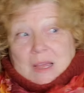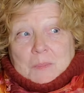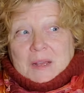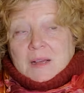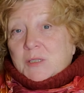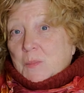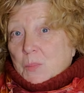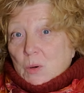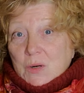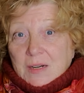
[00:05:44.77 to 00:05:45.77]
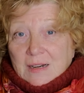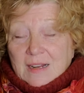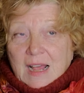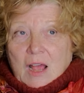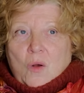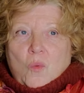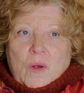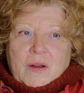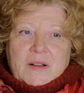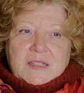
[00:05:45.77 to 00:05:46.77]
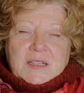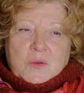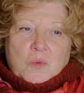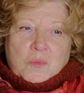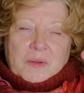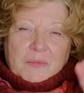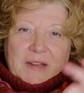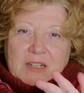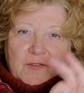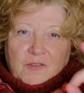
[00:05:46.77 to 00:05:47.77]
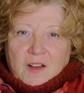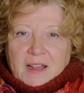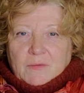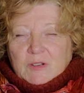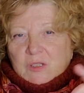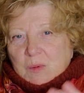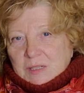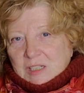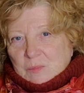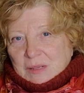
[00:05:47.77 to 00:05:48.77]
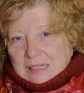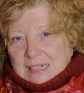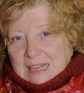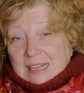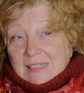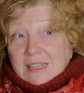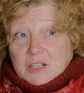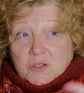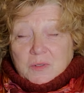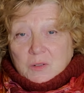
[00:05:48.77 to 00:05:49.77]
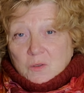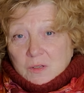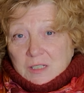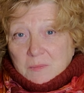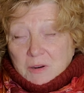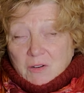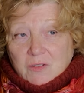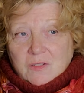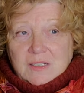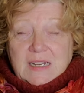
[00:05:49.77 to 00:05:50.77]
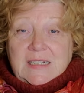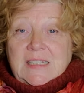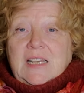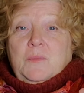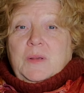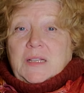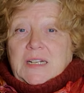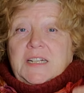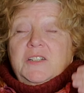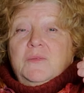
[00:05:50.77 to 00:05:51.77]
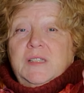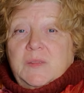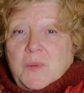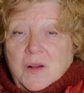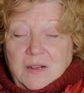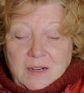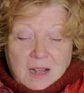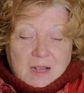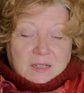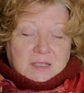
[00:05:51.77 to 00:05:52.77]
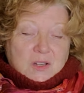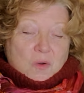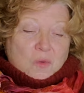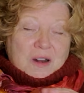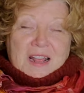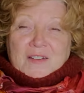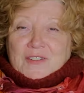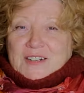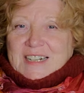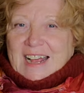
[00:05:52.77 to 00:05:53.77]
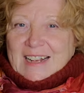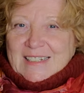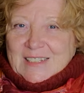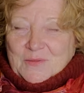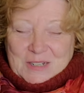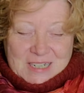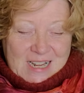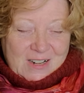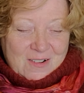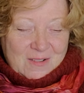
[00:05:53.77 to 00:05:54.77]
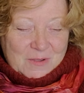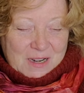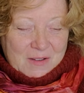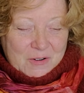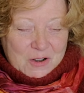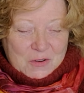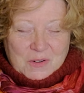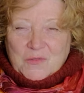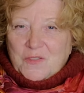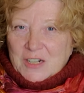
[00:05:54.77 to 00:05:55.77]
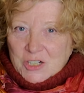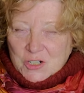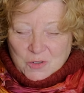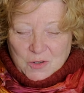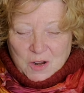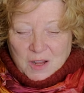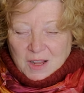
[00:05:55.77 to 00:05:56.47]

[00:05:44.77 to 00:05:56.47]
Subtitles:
becomes a burden. Whereas when we redefine responsibility, as they do in A Course in Miracles, it's the ability to respond. So whatever task we take on, whatever new adventure